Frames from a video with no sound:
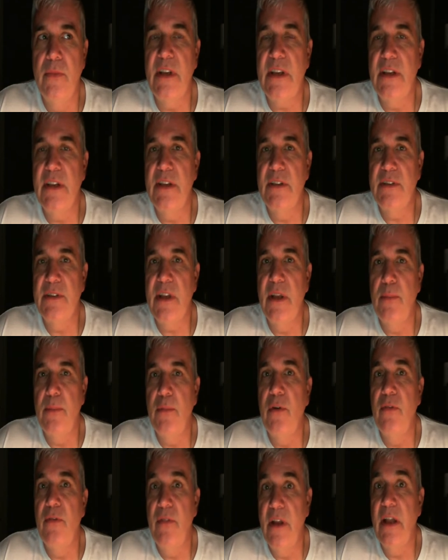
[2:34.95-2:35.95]
sickness
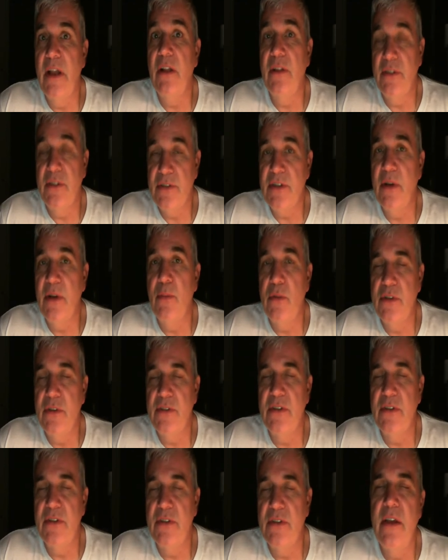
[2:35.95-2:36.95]
can prevail in
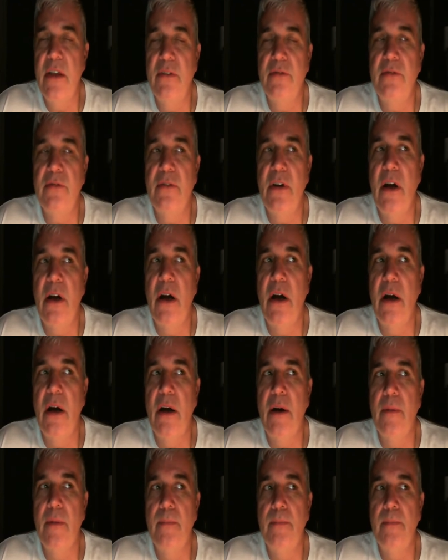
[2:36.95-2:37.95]
someone's life.
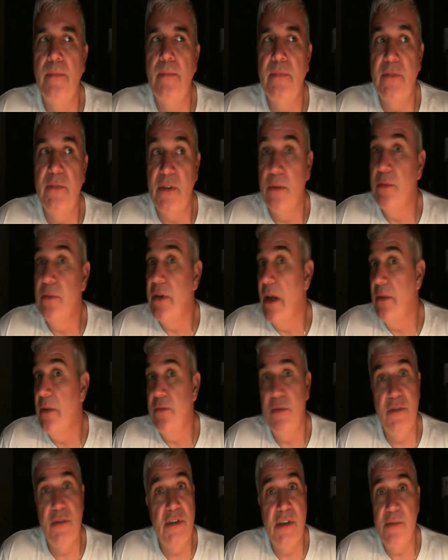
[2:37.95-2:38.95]

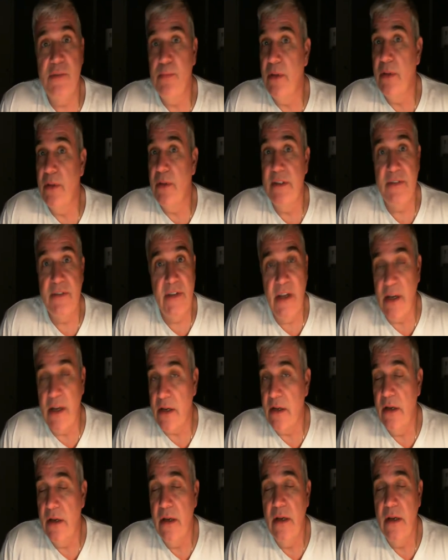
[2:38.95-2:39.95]
Sometimes they're just plain
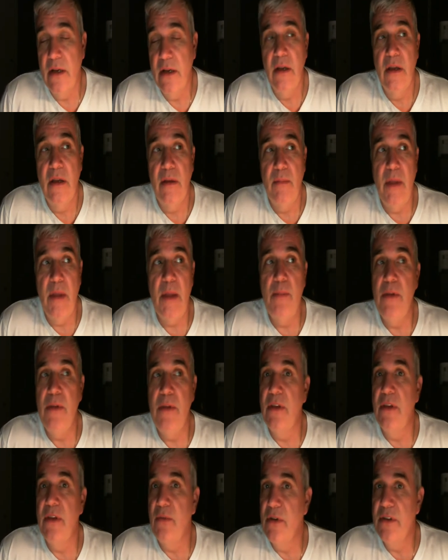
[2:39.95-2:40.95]
sick.
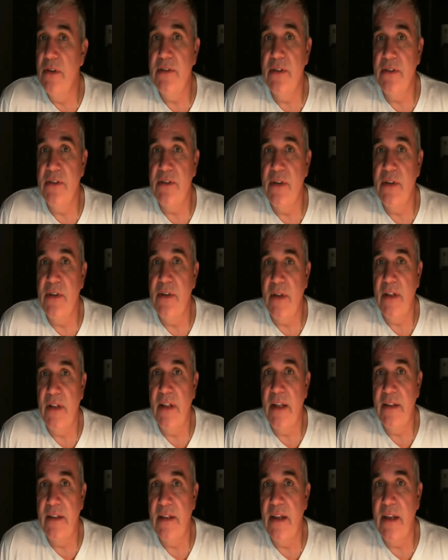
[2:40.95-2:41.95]
Maybe there isn't
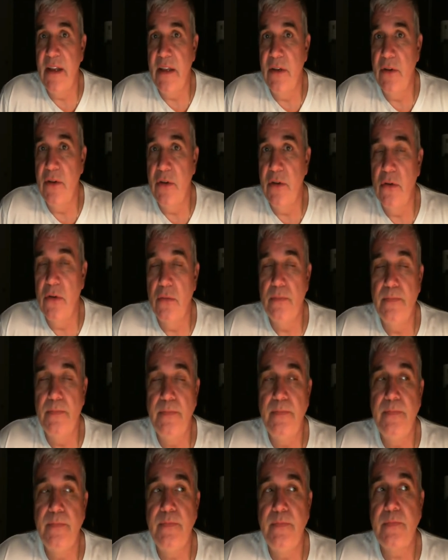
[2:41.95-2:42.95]
something that they can
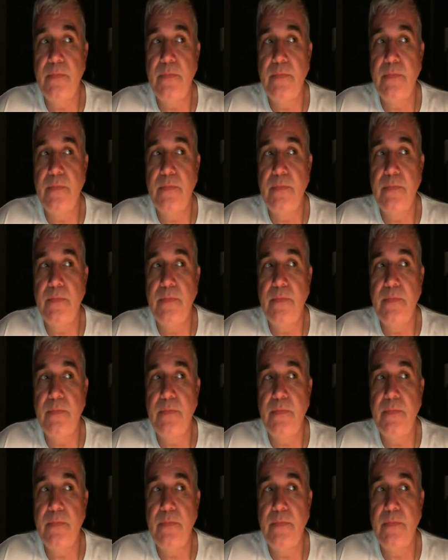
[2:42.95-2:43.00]
do.